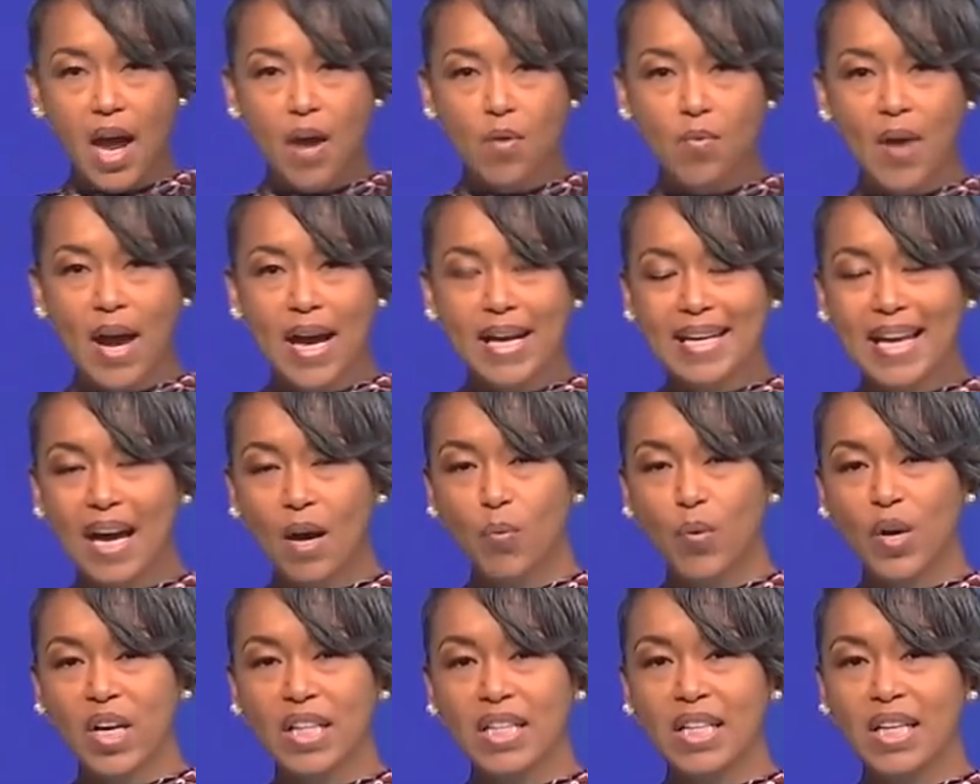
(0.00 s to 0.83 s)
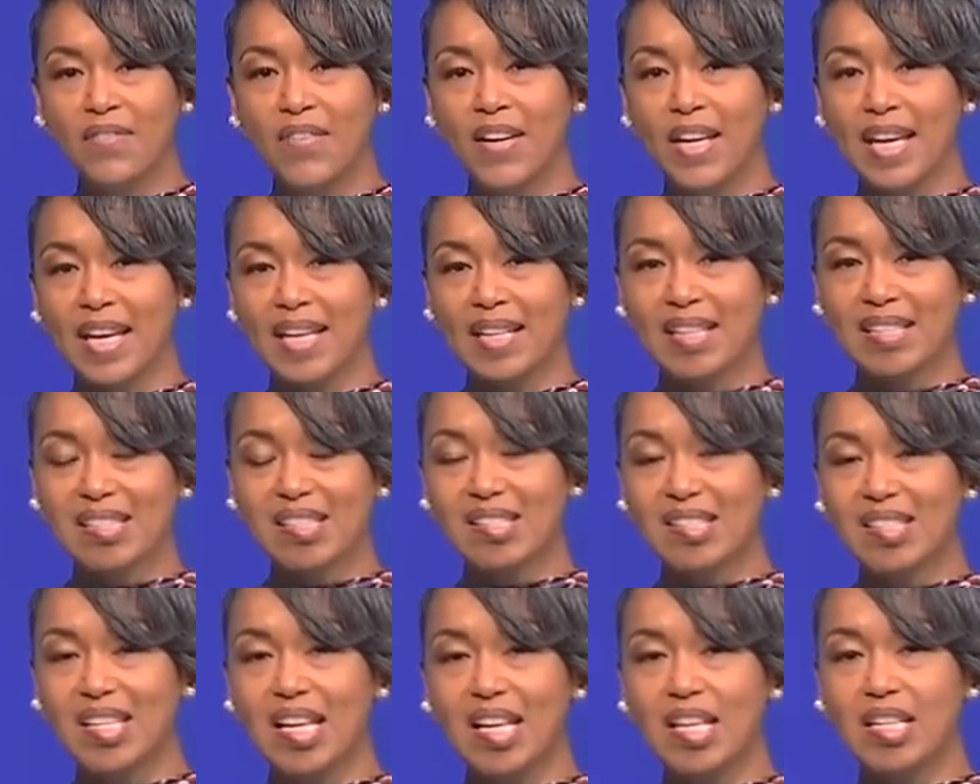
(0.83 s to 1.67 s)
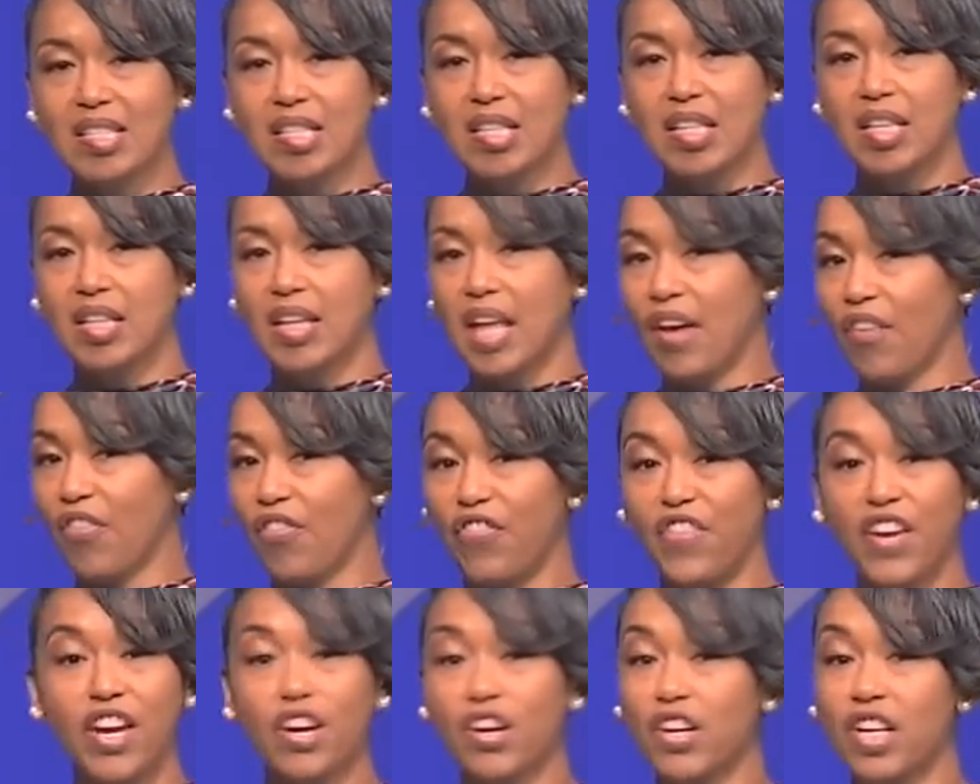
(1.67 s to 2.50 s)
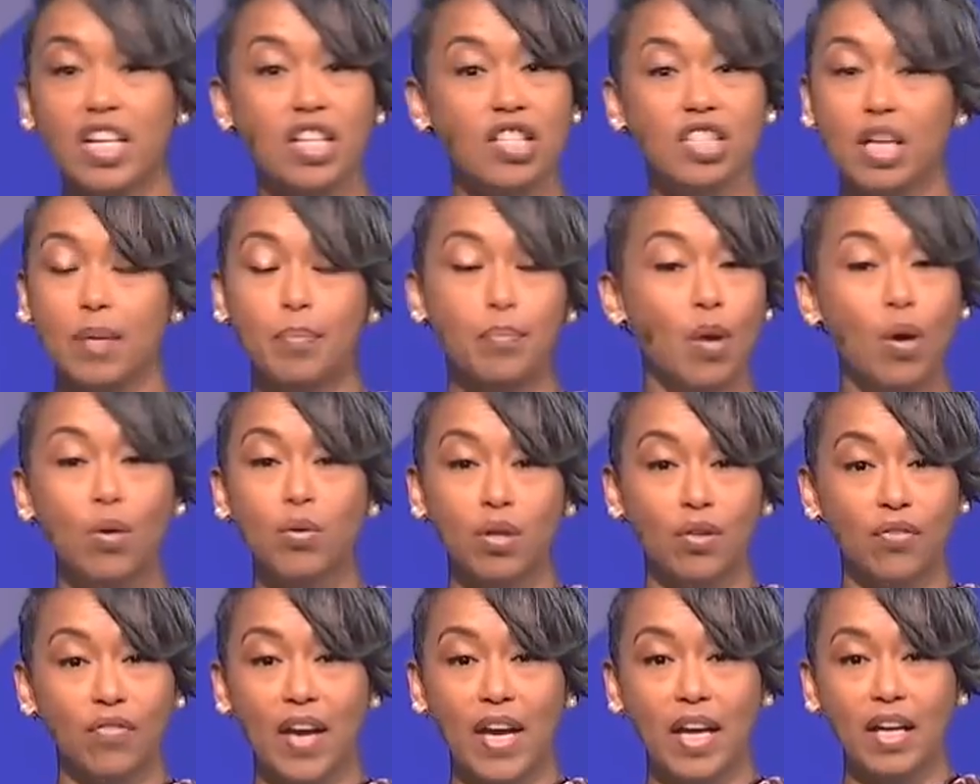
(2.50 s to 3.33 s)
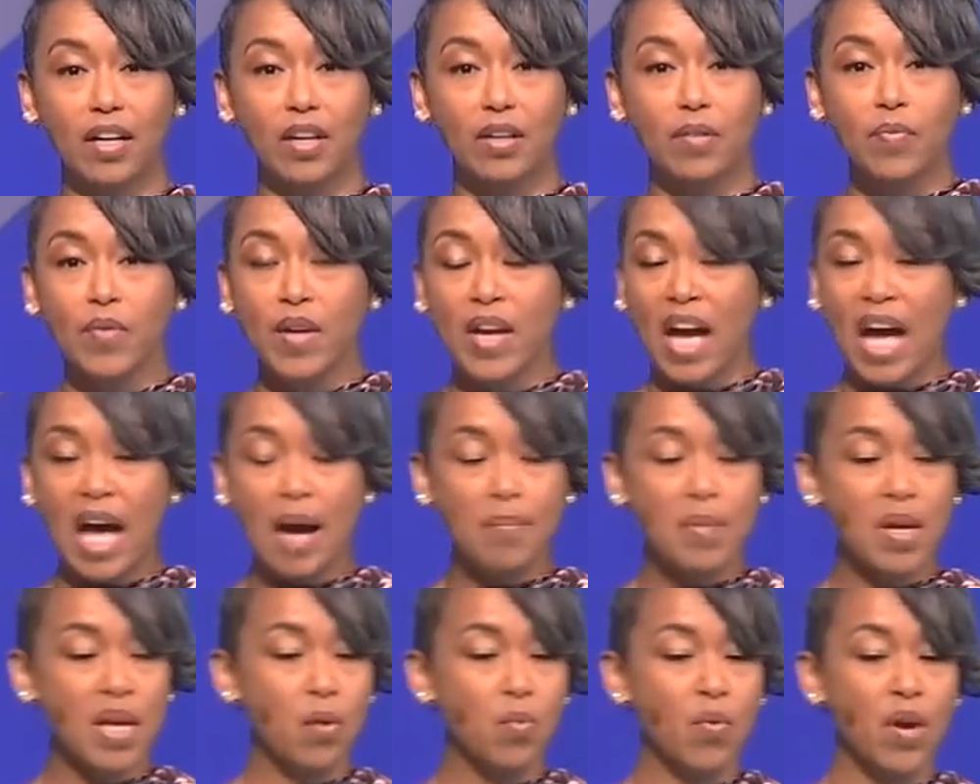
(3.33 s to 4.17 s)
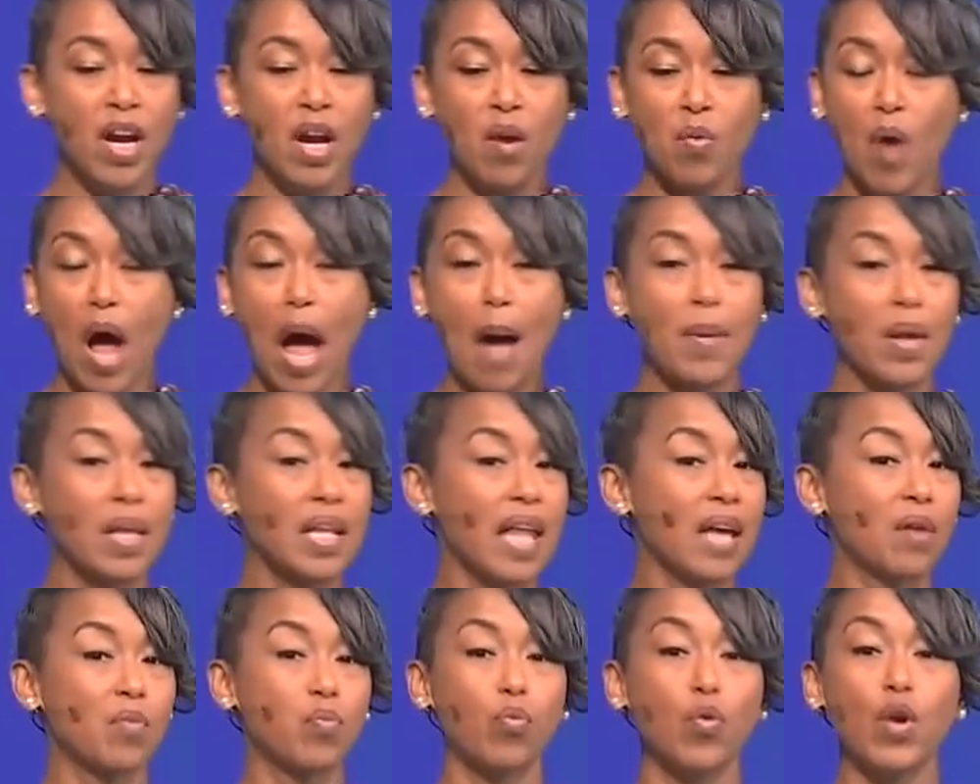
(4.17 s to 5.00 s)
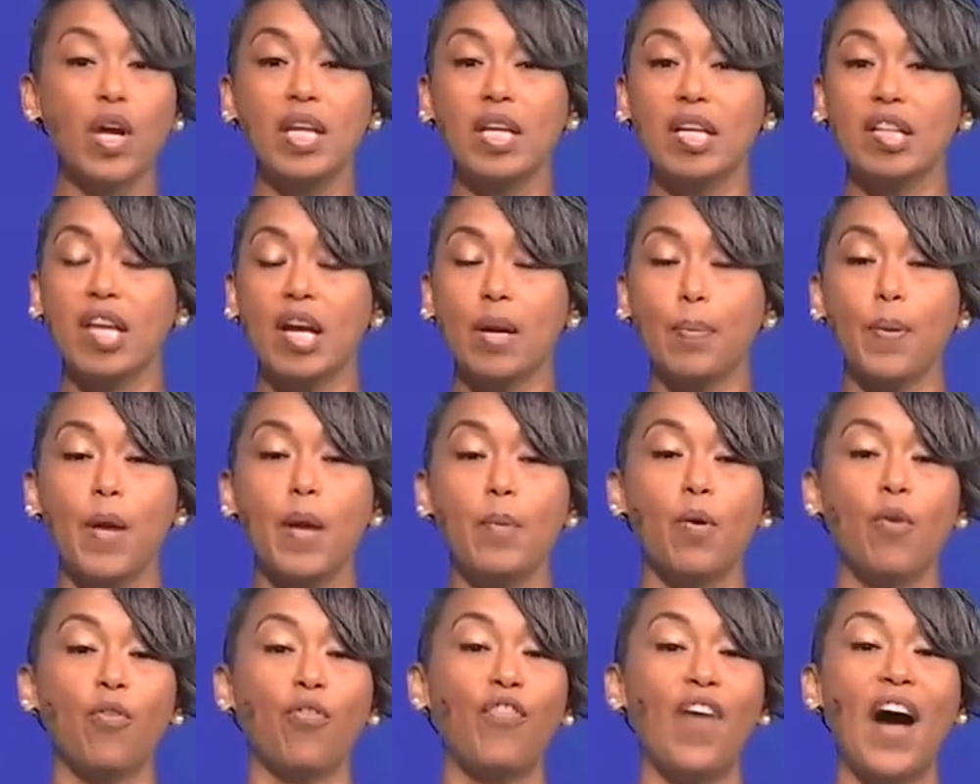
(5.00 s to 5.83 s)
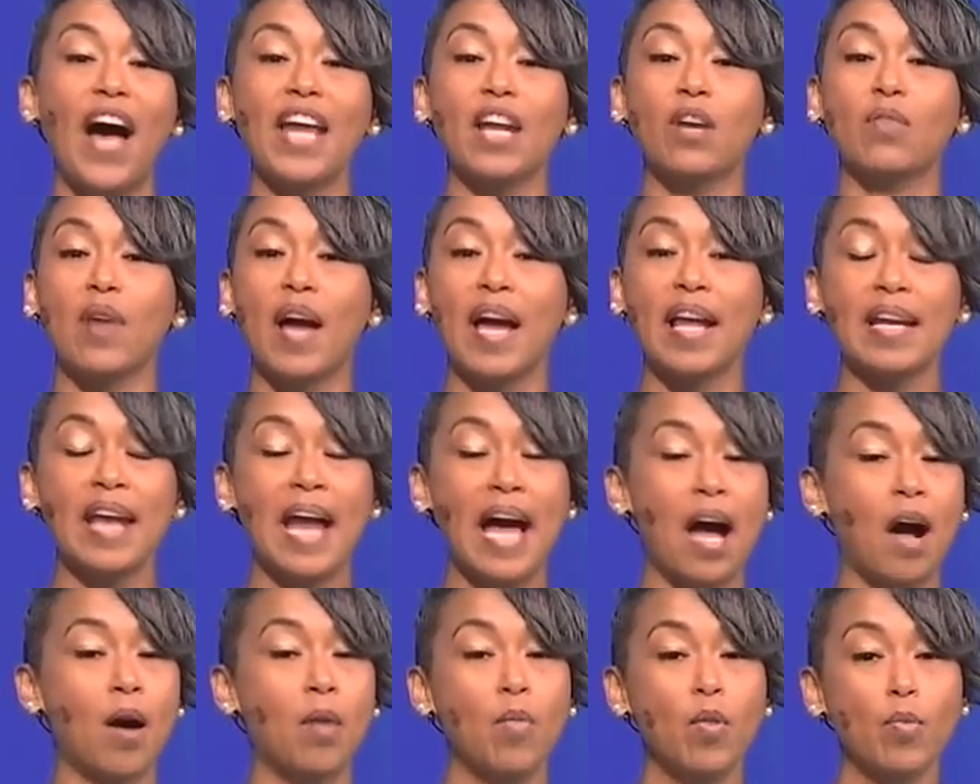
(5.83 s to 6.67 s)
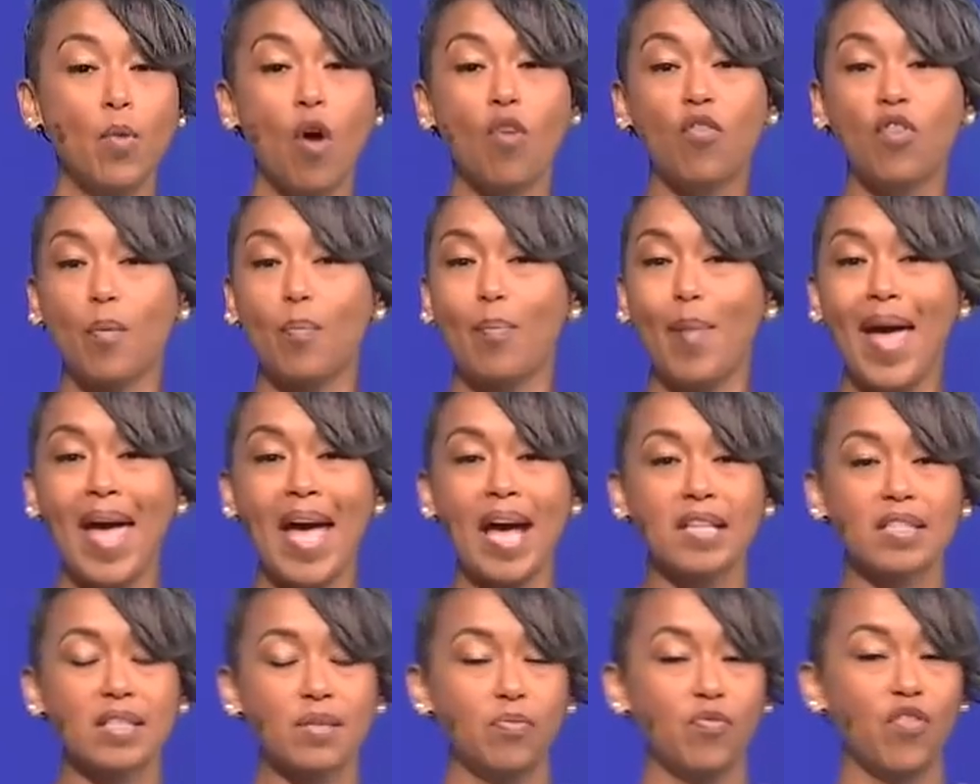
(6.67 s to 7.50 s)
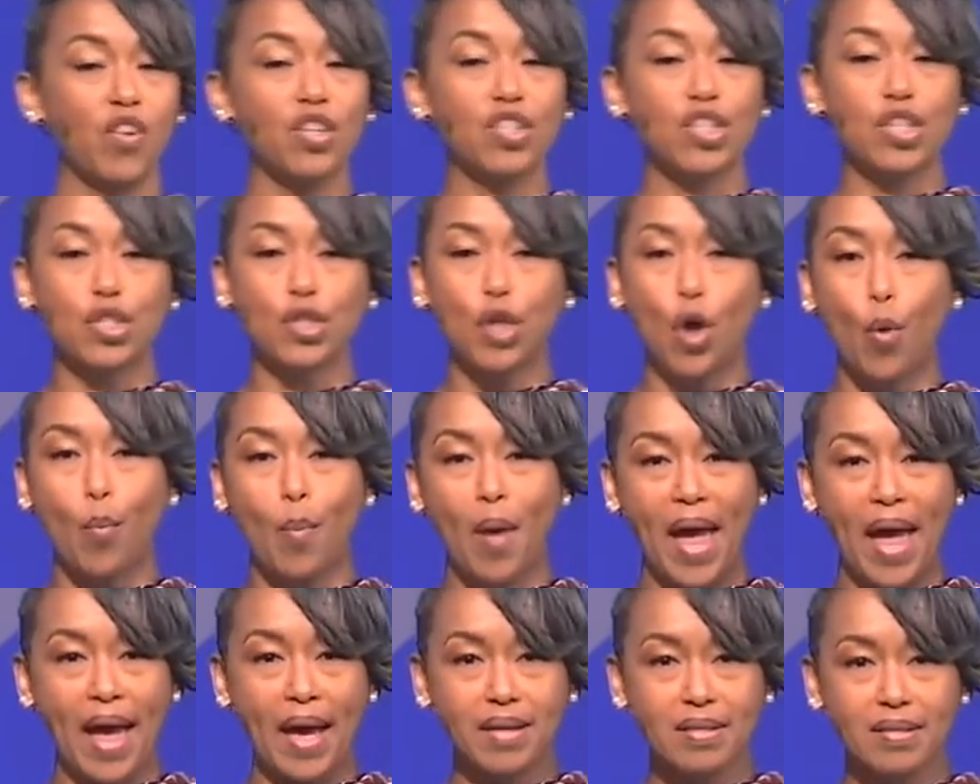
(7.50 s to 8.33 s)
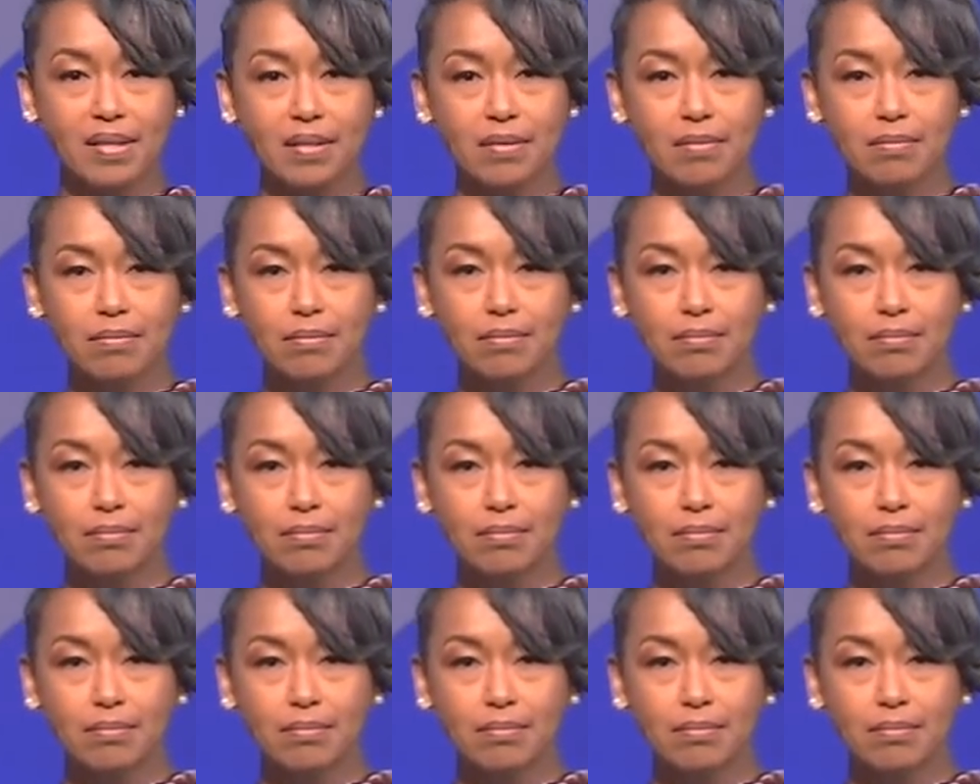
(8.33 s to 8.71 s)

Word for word: And right now we're living in a season that fear is the motivator. I mean, like really, there are people fighting right now over mask versus no mask.